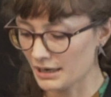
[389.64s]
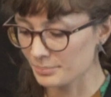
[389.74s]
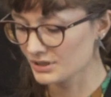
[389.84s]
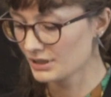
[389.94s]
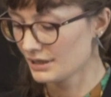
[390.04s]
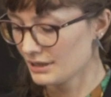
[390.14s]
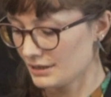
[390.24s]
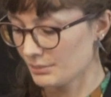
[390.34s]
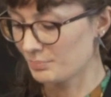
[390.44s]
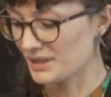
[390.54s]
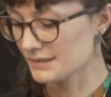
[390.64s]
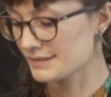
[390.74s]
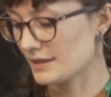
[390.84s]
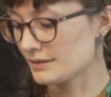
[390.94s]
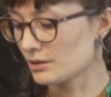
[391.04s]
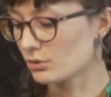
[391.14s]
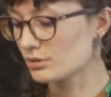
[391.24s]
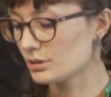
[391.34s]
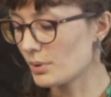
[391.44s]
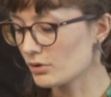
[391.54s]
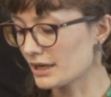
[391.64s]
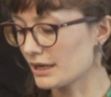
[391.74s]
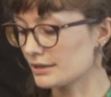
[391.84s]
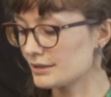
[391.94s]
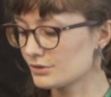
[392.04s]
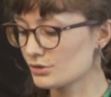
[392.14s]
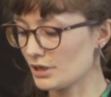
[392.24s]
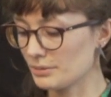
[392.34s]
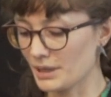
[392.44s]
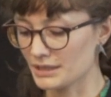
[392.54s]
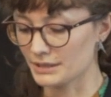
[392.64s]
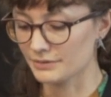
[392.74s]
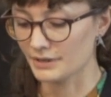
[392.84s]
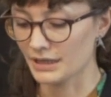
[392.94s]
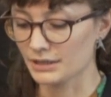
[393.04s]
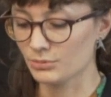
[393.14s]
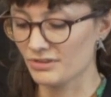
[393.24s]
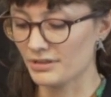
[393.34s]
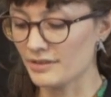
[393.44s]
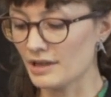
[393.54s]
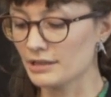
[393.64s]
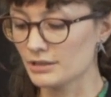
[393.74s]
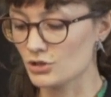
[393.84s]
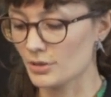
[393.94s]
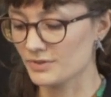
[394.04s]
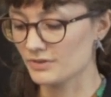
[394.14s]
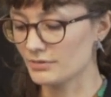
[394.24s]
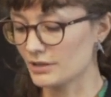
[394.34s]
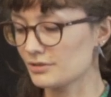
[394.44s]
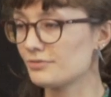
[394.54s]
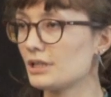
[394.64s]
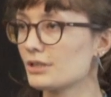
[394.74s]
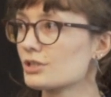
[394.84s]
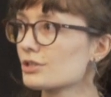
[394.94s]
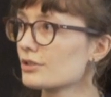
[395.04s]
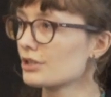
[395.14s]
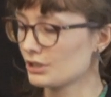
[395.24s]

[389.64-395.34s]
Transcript: up pins at the local bowling alley to earn money, and with other little jobs around the village.